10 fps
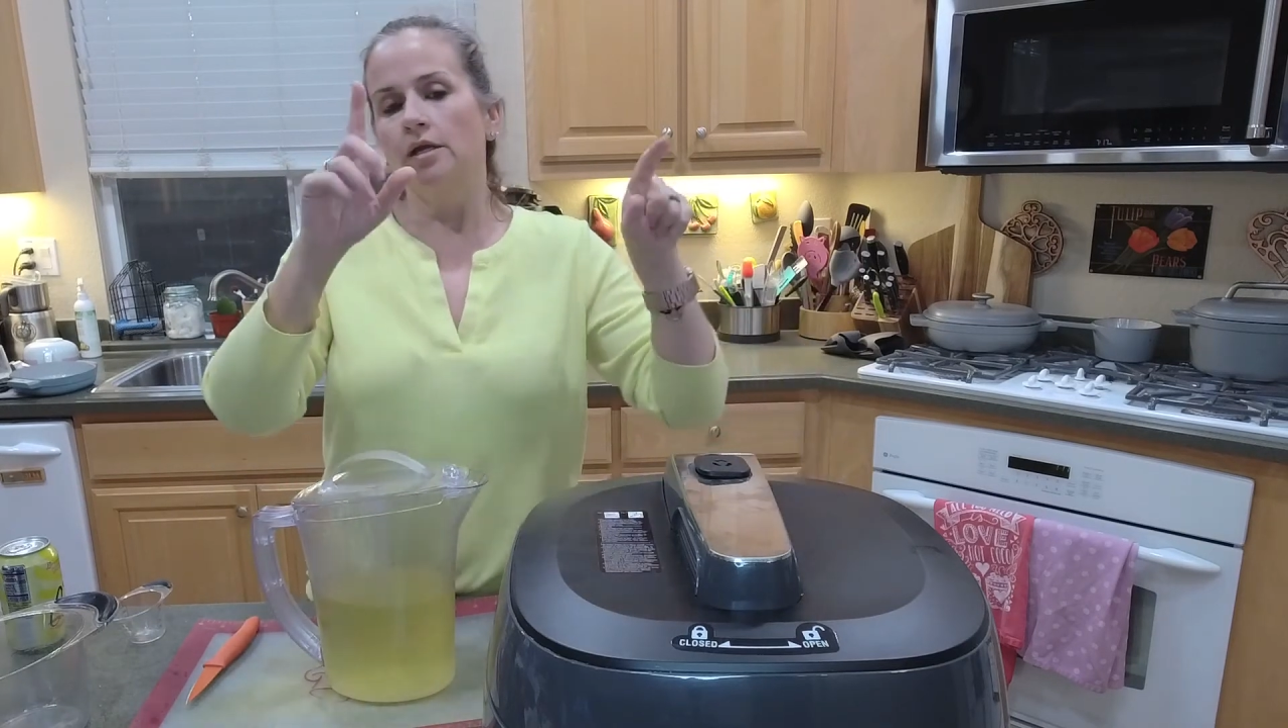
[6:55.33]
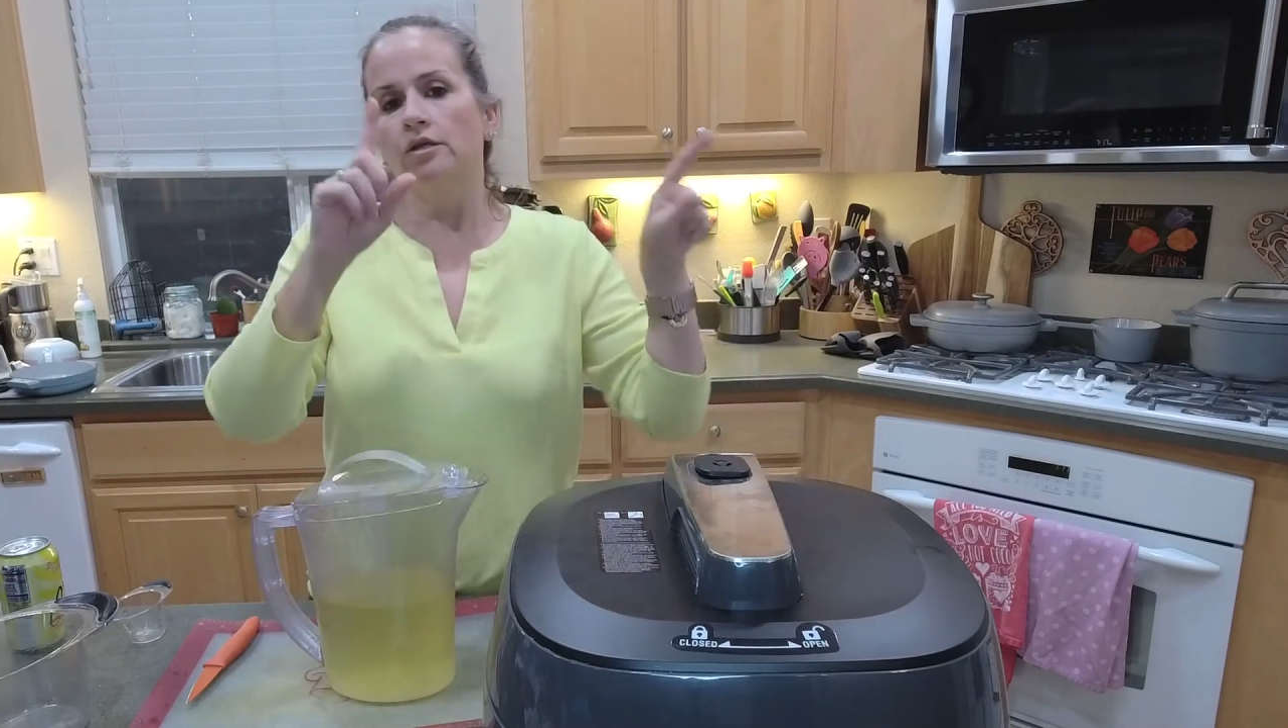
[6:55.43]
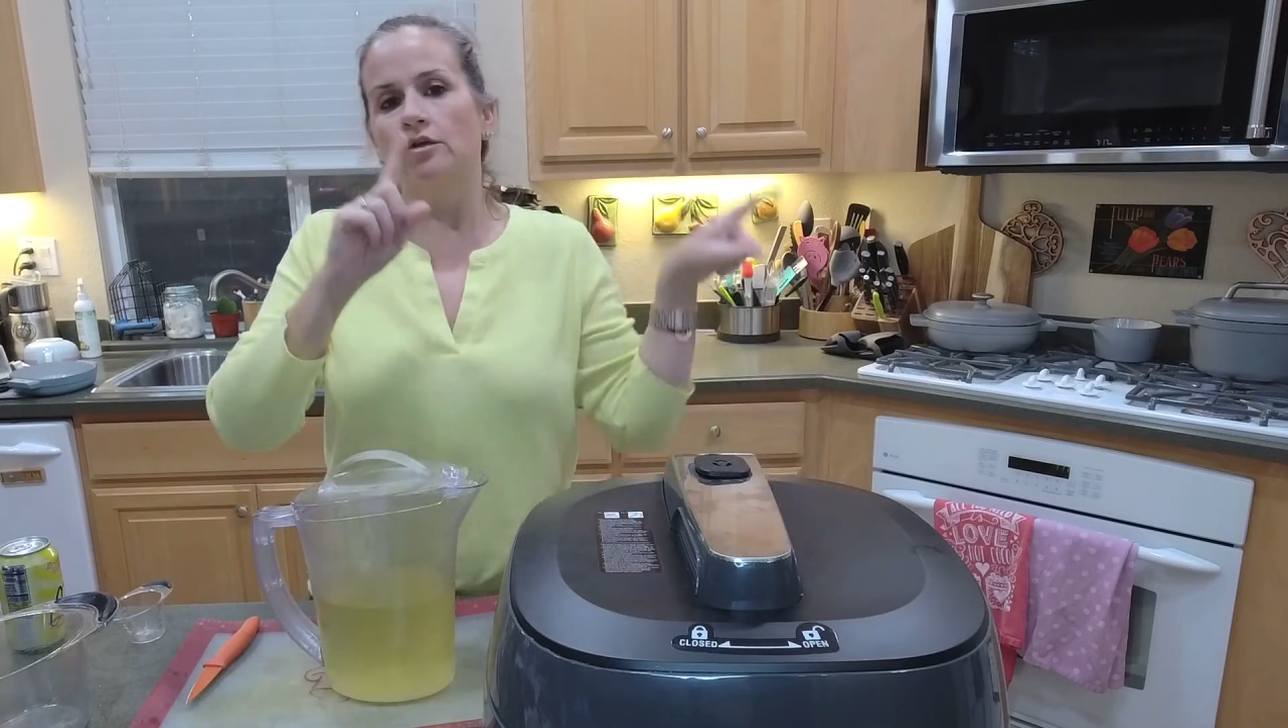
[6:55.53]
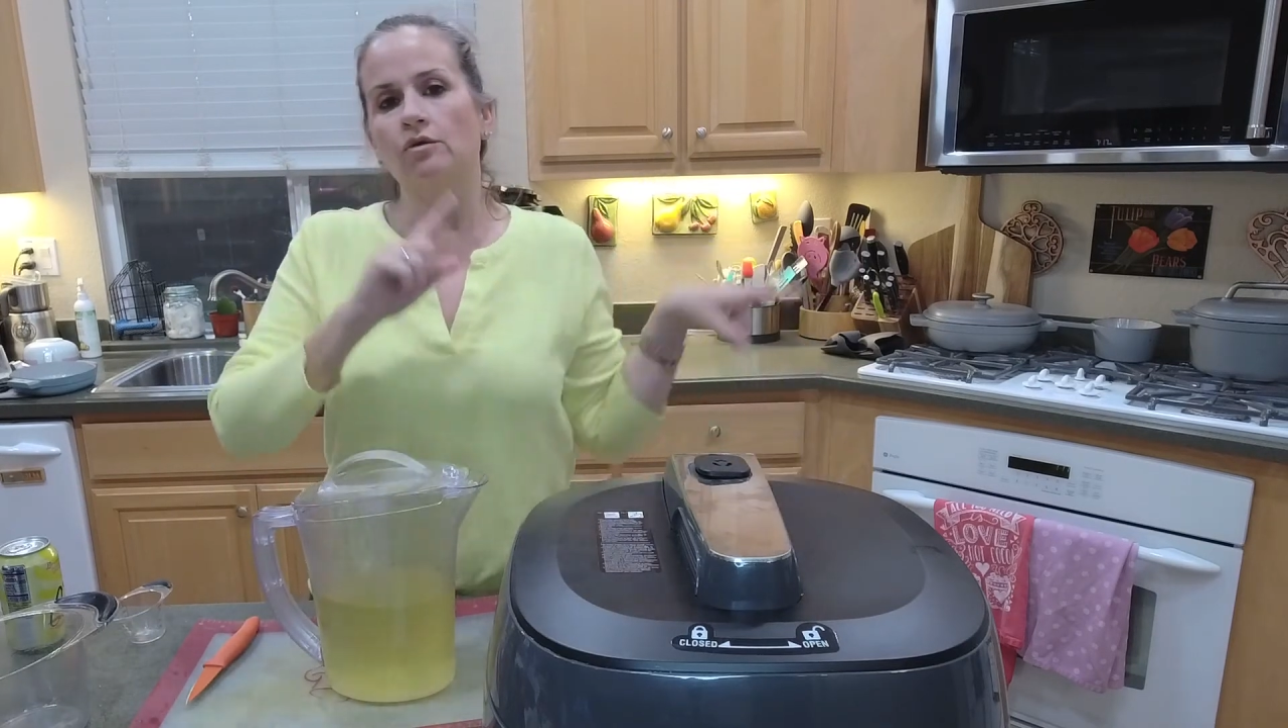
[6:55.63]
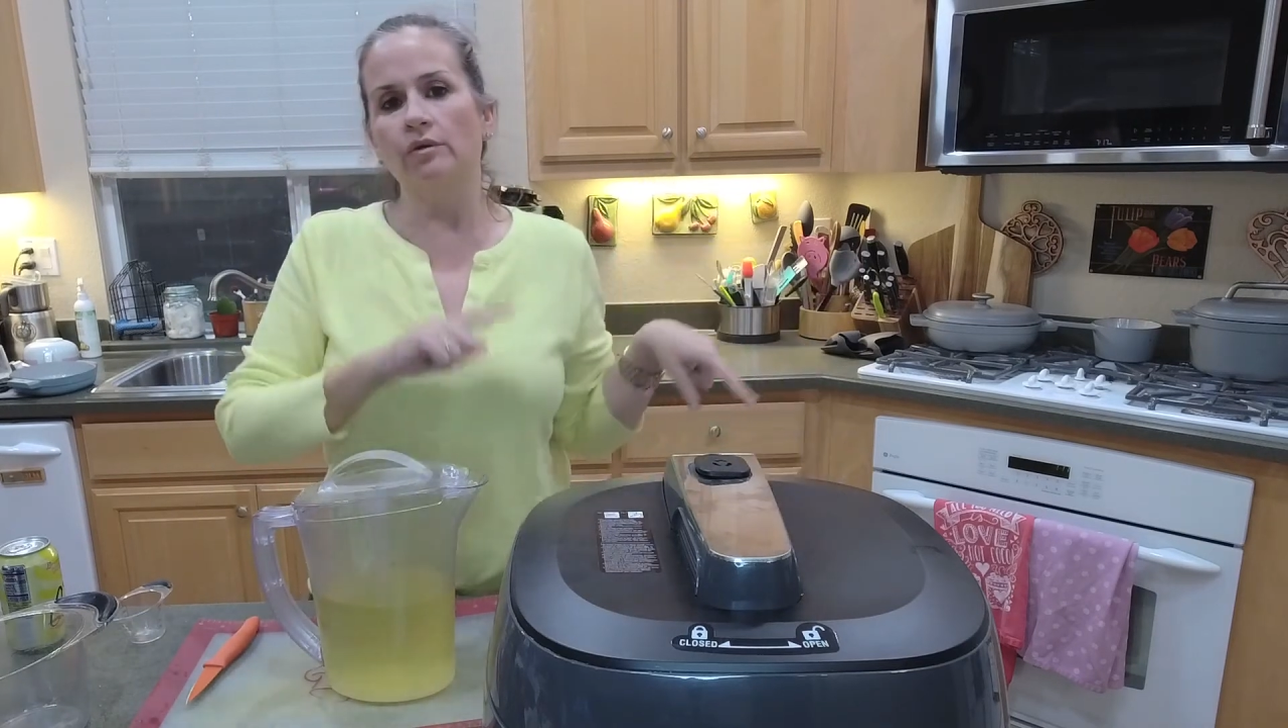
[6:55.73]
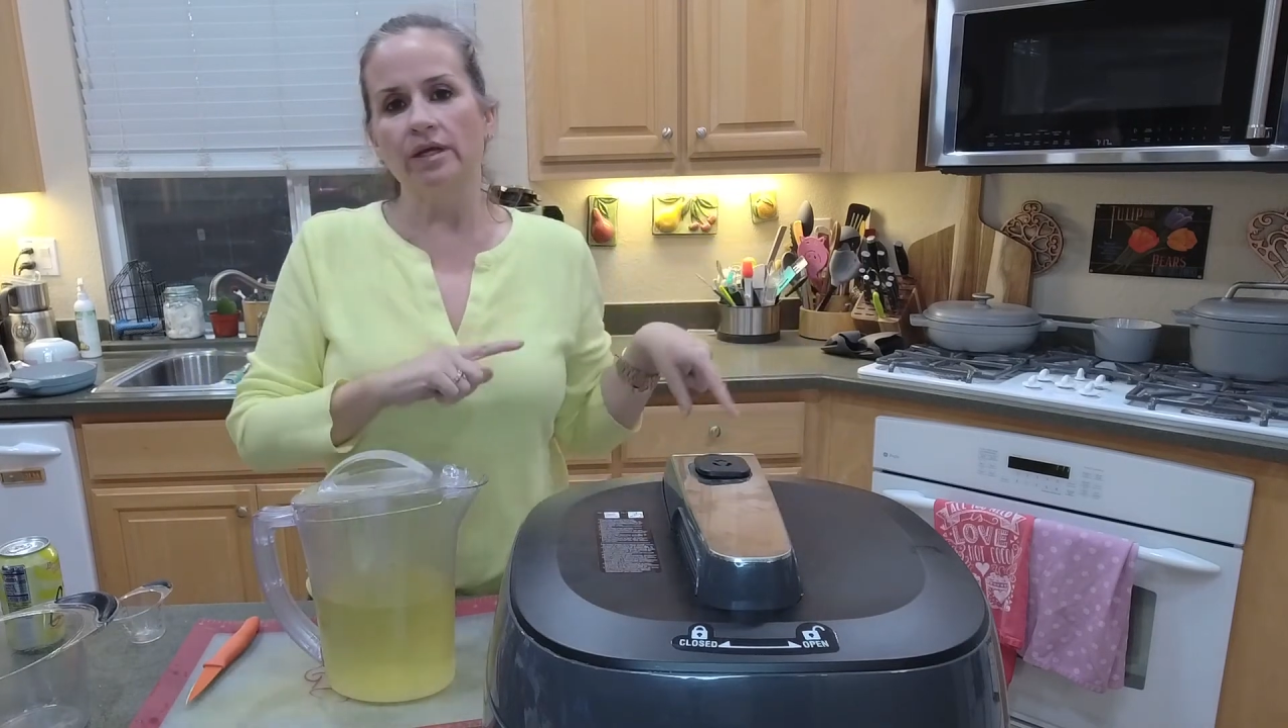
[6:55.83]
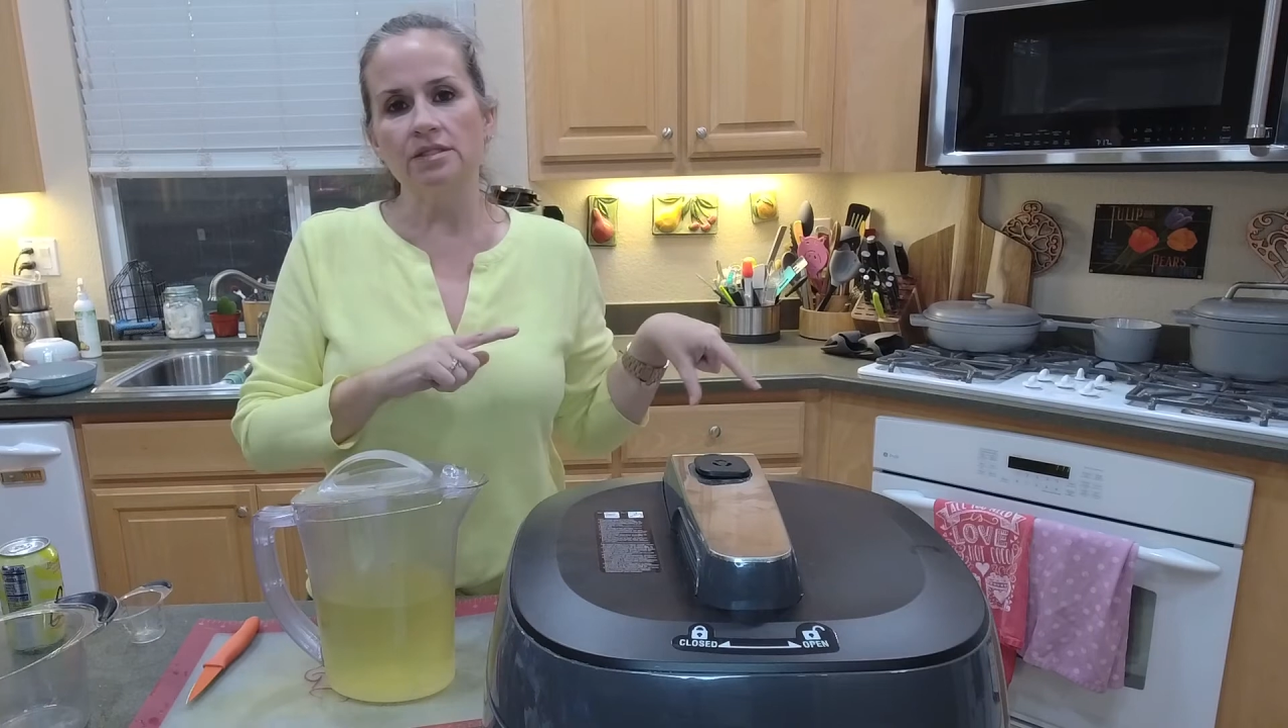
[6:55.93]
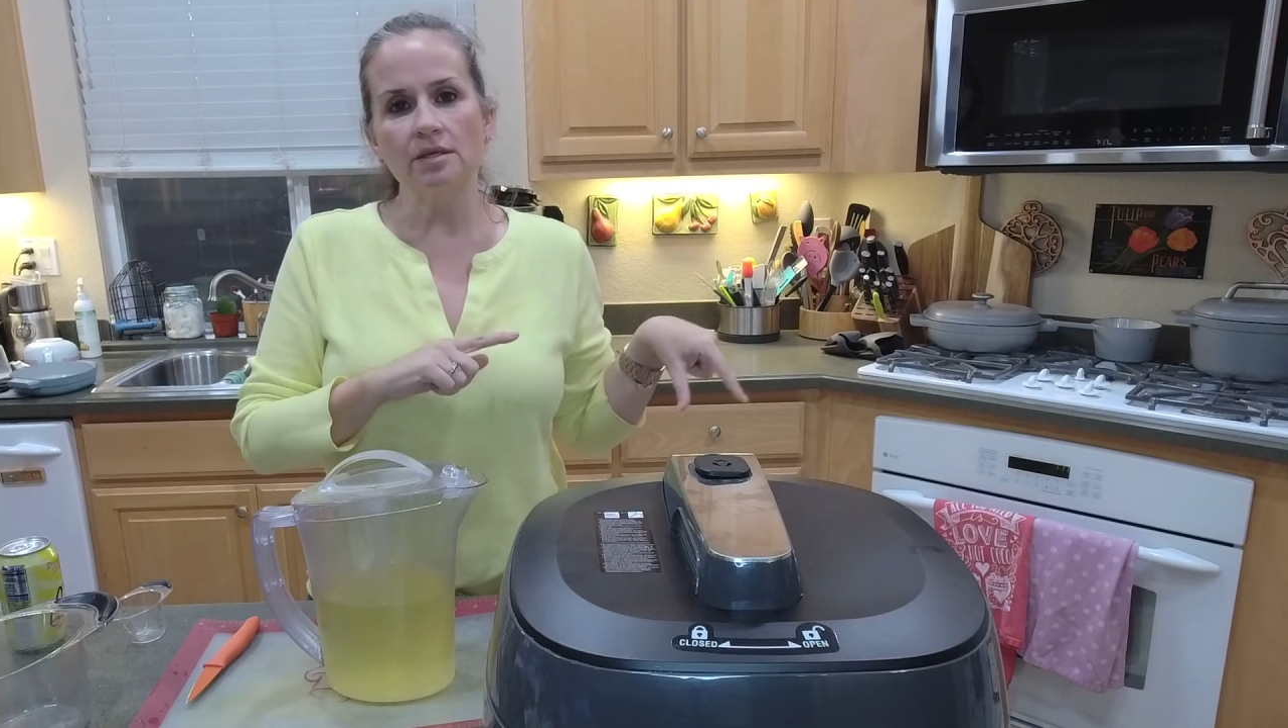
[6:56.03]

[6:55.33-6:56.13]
you're going